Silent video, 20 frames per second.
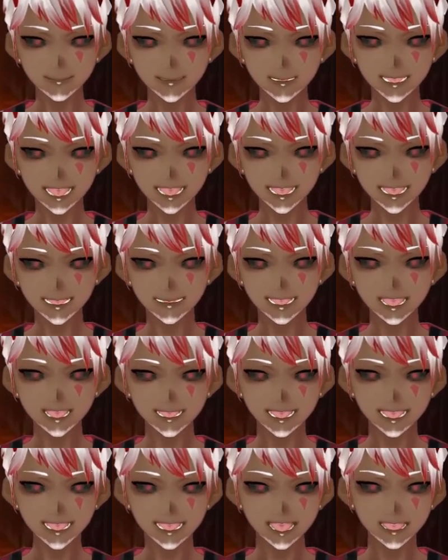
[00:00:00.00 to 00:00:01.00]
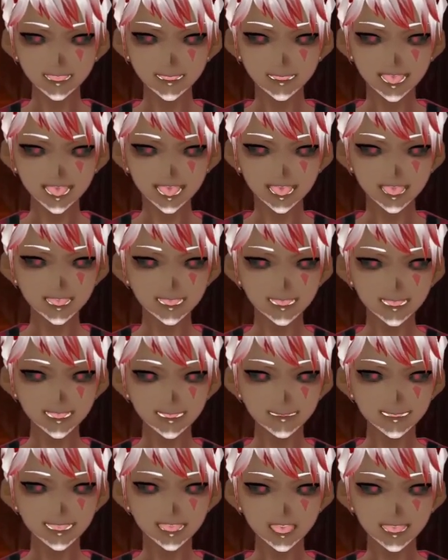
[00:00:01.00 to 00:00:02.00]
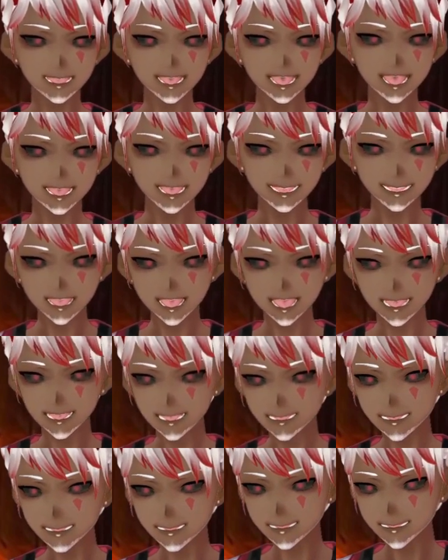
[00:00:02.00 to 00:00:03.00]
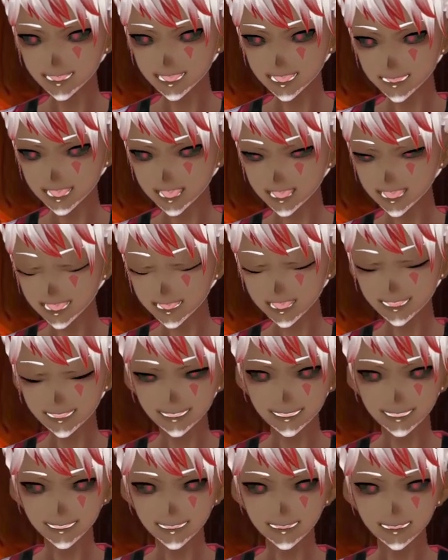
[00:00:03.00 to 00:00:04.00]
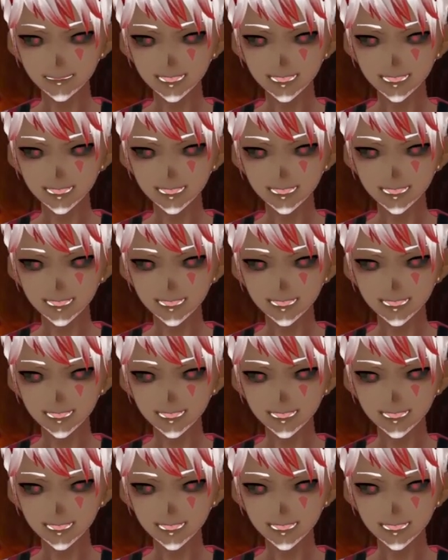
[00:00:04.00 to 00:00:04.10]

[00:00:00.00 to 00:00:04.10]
Like if something around me is going to happen, like something bad.